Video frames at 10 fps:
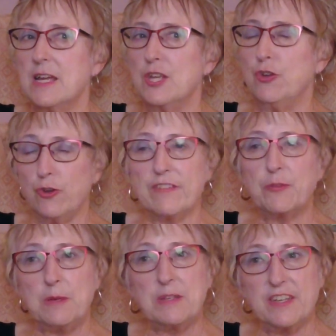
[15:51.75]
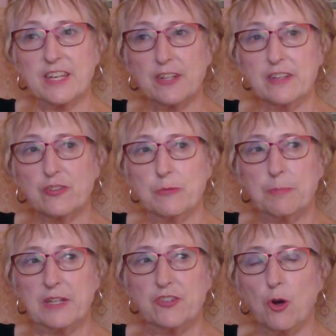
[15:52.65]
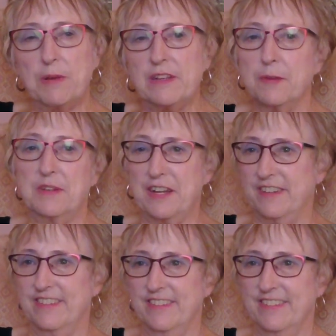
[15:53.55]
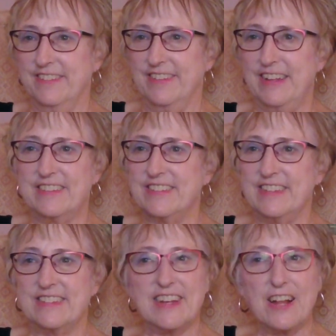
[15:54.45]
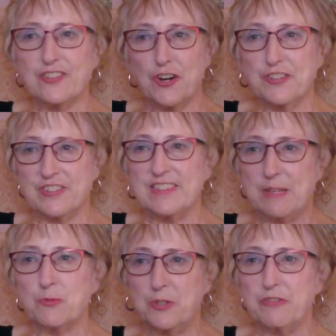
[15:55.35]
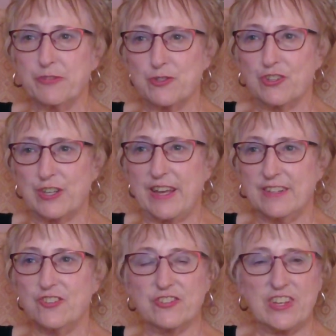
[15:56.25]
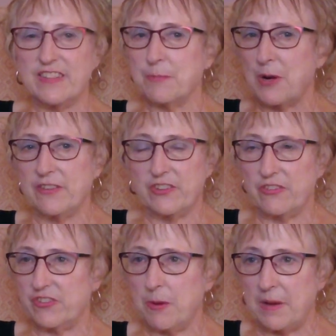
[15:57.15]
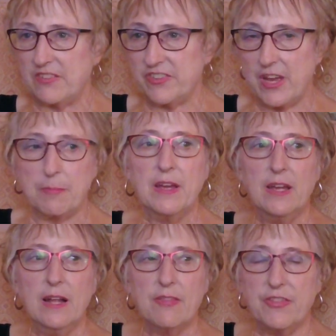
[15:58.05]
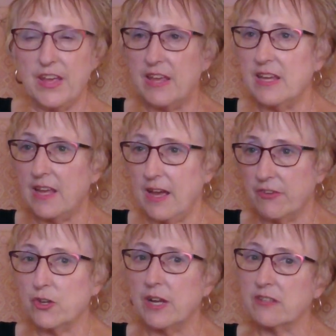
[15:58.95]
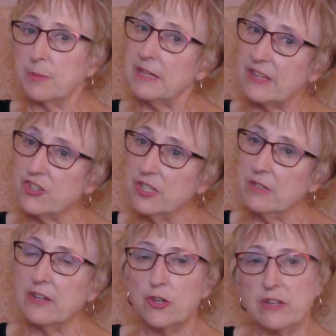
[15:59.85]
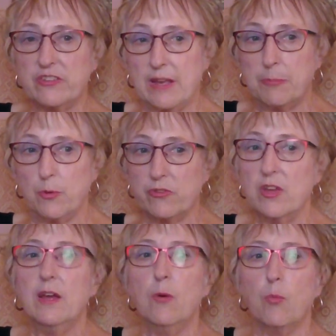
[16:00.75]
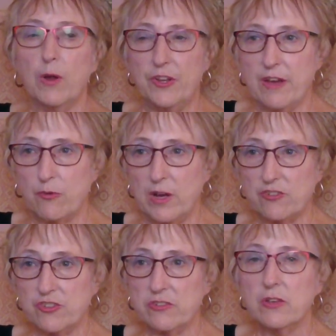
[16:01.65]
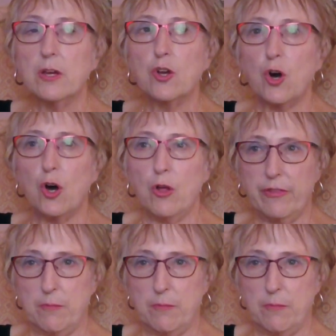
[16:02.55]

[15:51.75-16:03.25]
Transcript: you do have to be meticulous, but don't be intimidated. It's not as hard as it seems when you first look at it. Just take the process step by step. They have a good explanation, good examples. When you have questions, call them